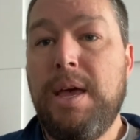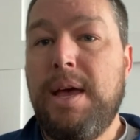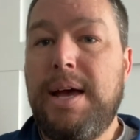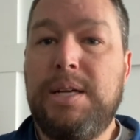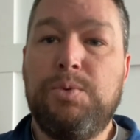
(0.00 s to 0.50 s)

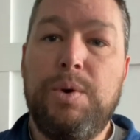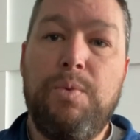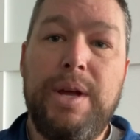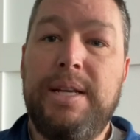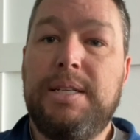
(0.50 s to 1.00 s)
As we
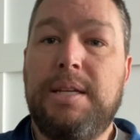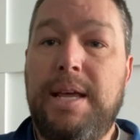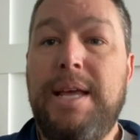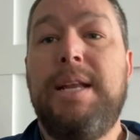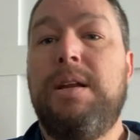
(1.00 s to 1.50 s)
went
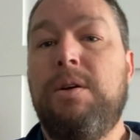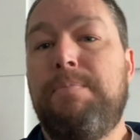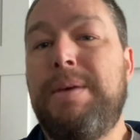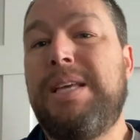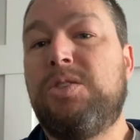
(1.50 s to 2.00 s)
in
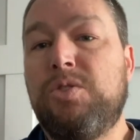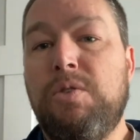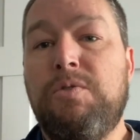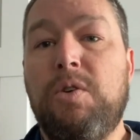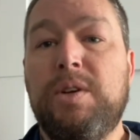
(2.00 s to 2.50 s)
being so
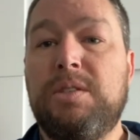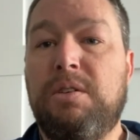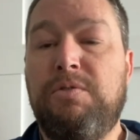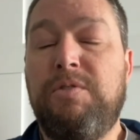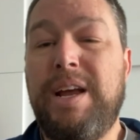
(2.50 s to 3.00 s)
focused
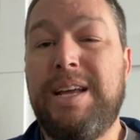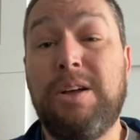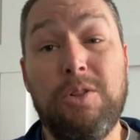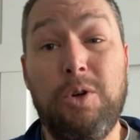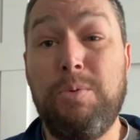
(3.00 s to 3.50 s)
on fighting
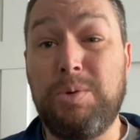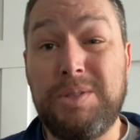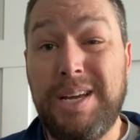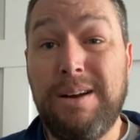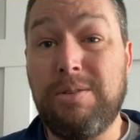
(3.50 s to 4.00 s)
global
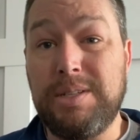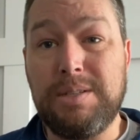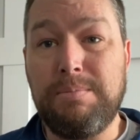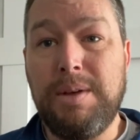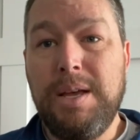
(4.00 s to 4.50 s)

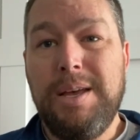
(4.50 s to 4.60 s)
terrorism,